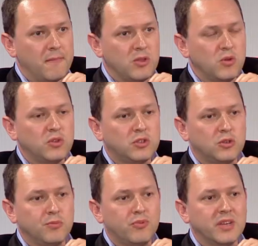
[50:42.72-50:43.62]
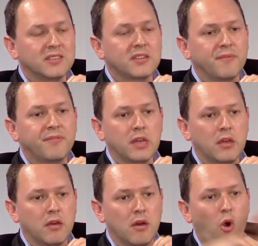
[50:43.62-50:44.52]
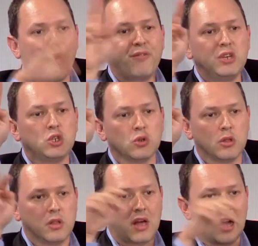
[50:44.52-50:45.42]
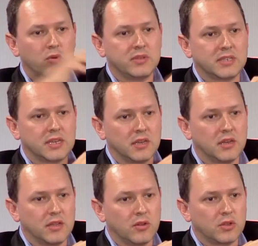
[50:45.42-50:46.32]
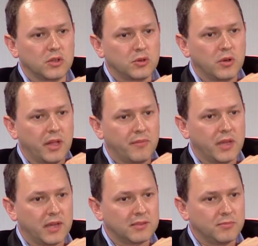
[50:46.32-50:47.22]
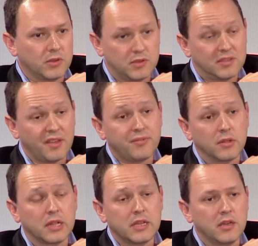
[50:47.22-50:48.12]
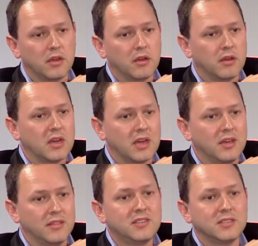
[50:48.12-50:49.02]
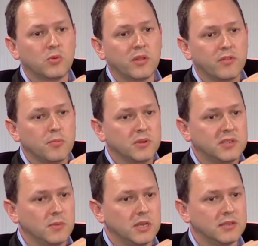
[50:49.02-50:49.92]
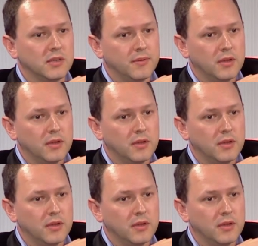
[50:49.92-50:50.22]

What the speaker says: used to bring something official, I would say, in order to help that. But definitely, this is one of the possibilities.